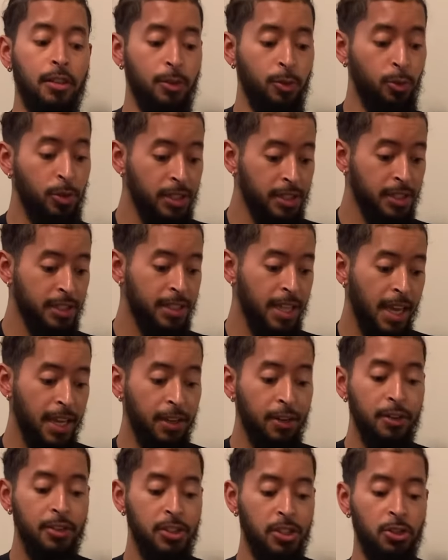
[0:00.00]
risk
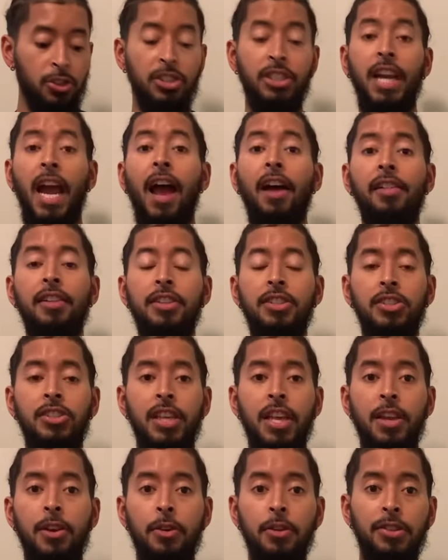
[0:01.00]
takers, your challenge
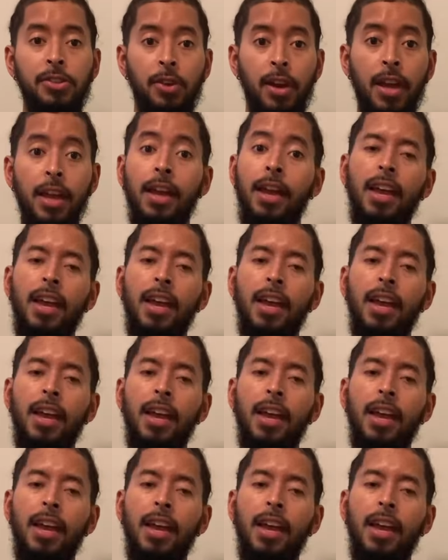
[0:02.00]
seekers, right?